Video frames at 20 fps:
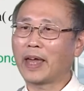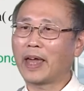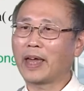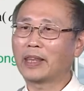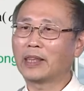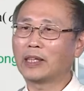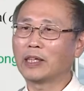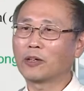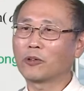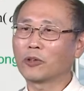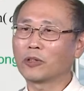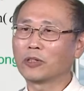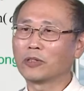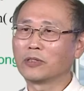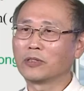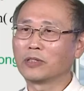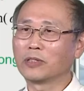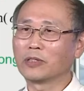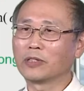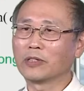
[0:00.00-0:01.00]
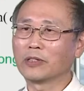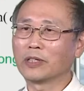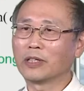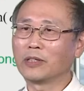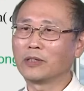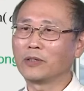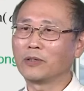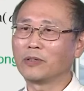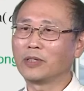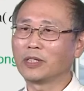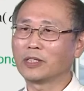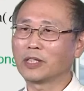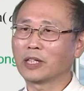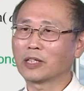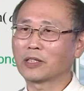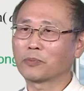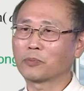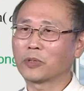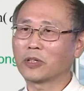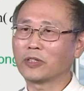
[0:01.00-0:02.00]
N equal to 0 into this
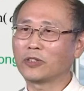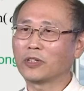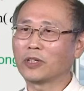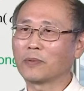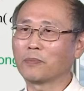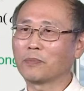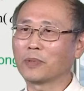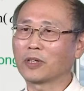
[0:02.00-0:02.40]
expression,